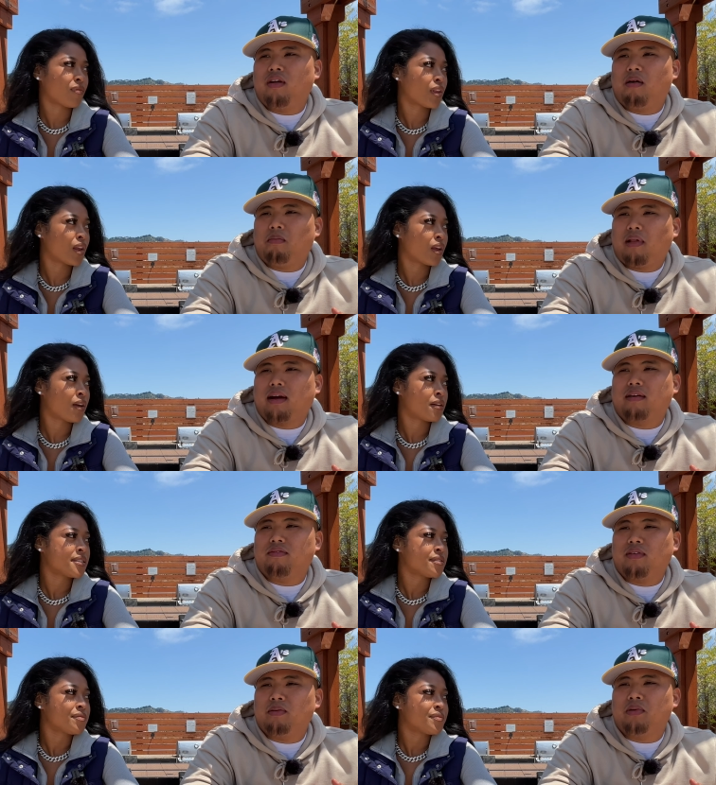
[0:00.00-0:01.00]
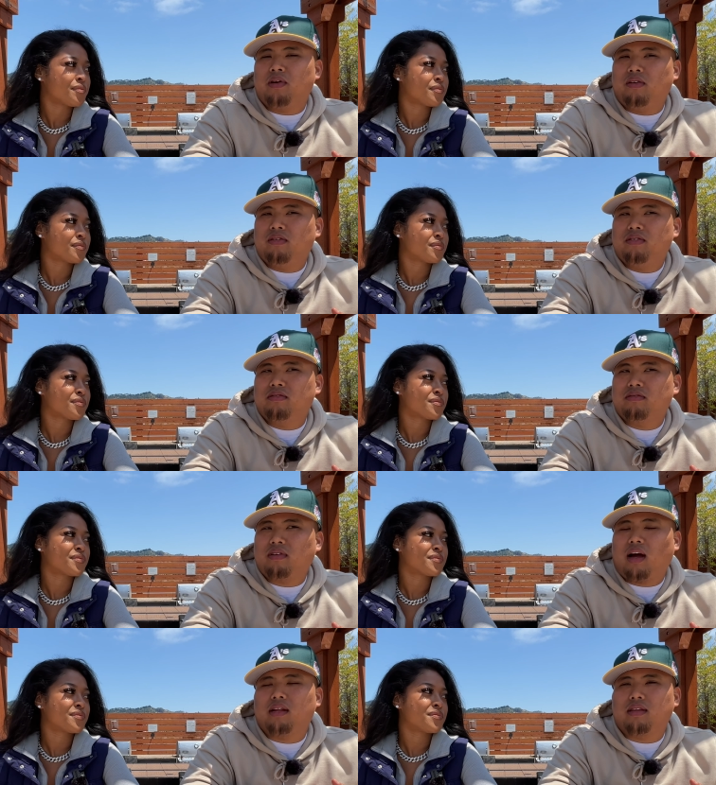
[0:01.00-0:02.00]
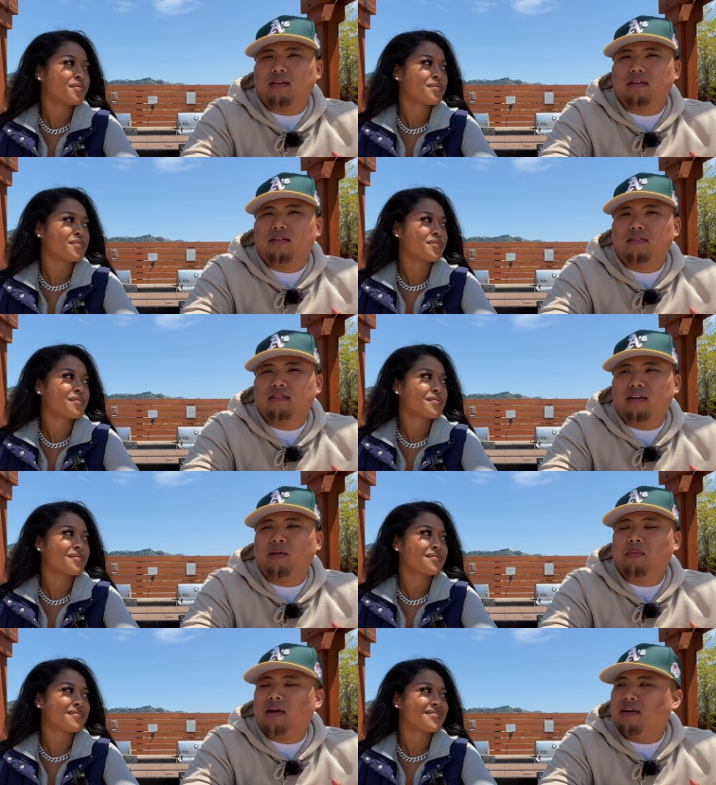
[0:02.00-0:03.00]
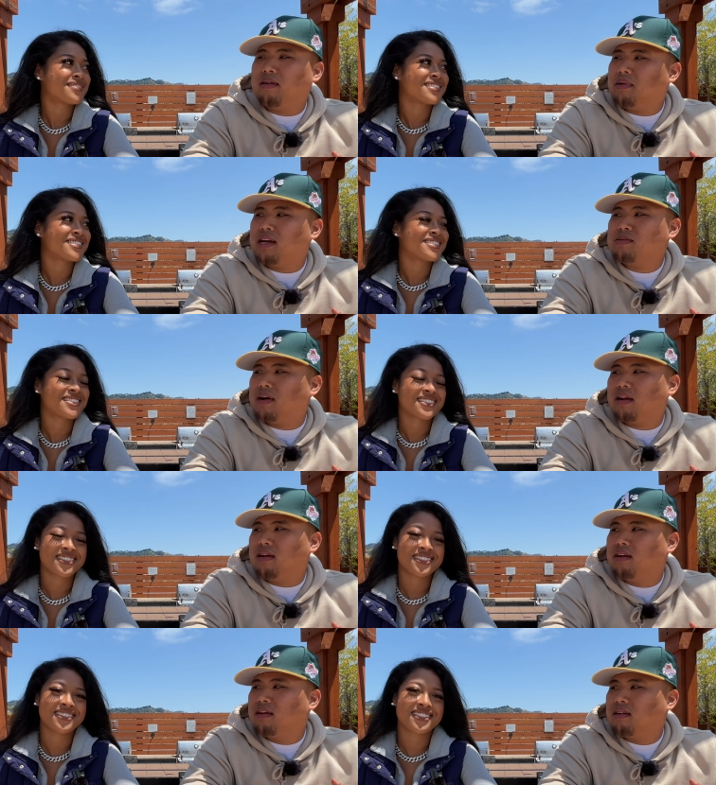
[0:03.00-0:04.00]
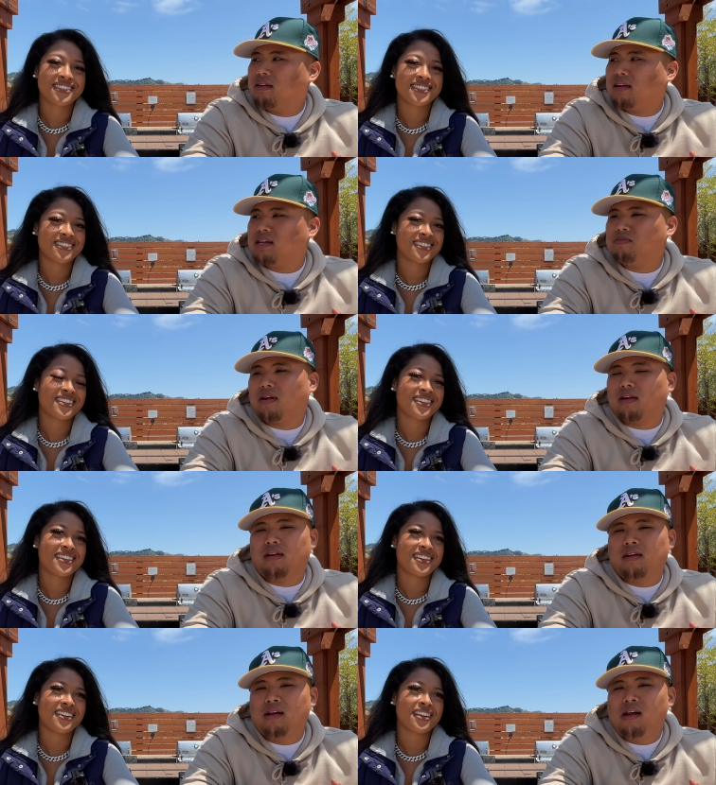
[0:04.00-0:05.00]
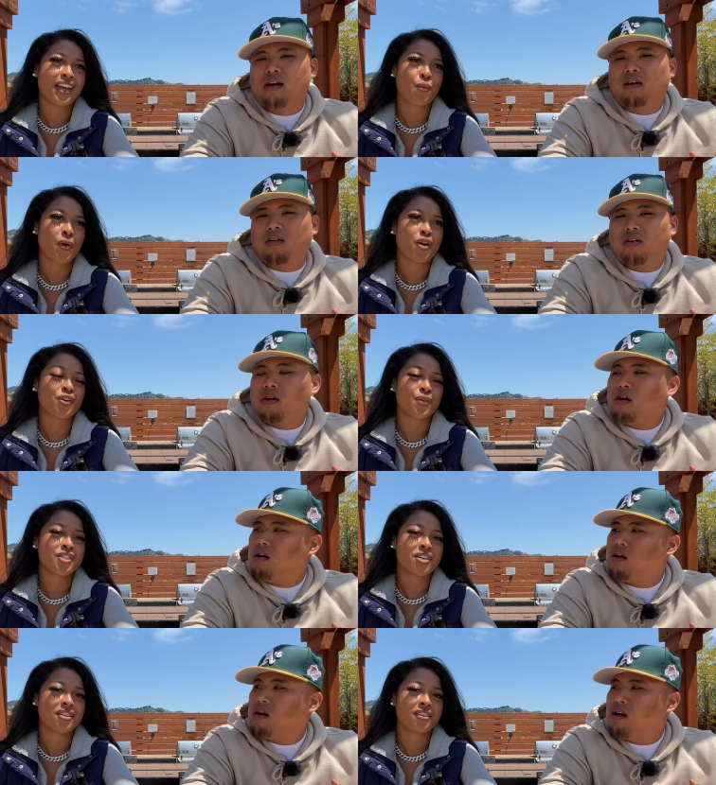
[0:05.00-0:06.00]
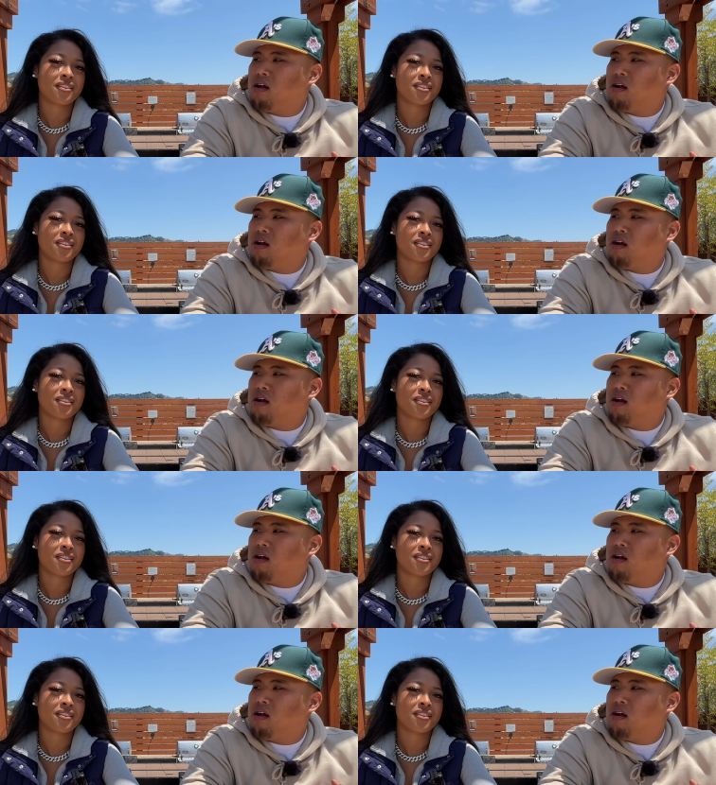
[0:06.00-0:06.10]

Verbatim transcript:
Speaker 1: are black and Filipino. I think in the Bay Area, but that's about it. That's about it.
Speaker 2: Yeah, we all know each other.